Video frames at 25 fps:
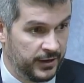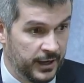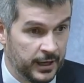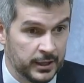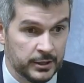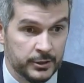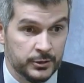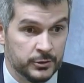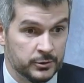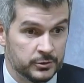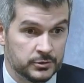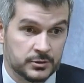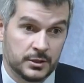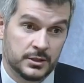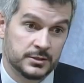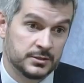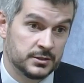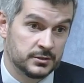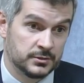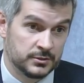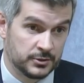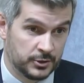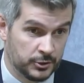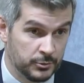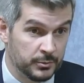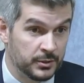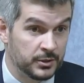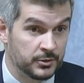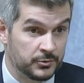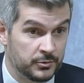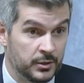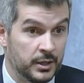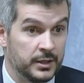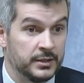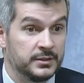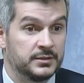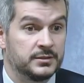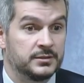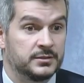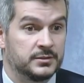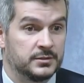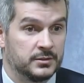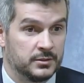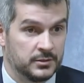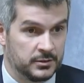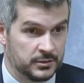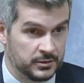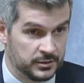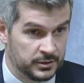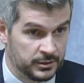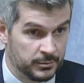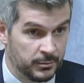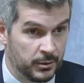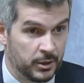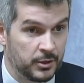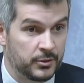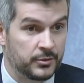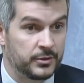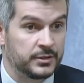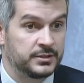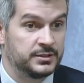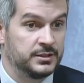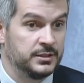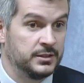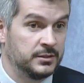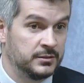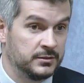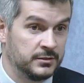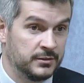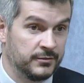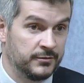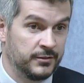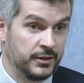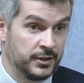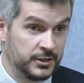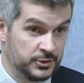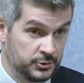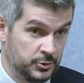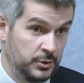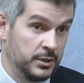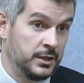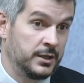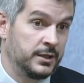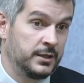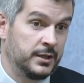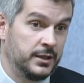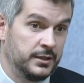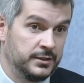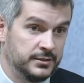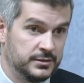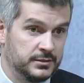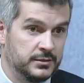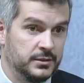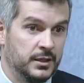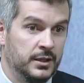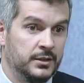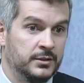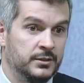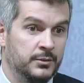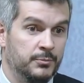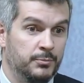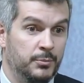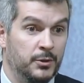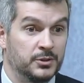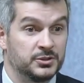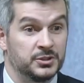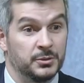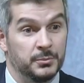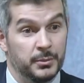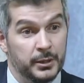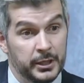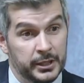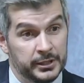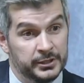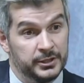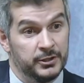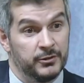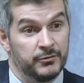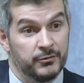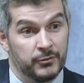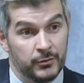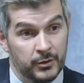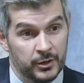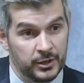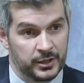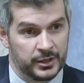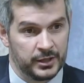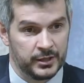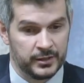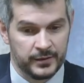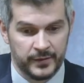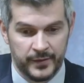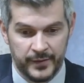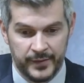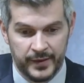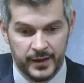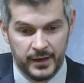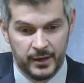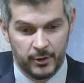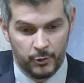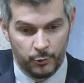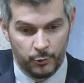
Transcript: values, as in human rights or in democracy in the Venezuelan case, and the possibility of working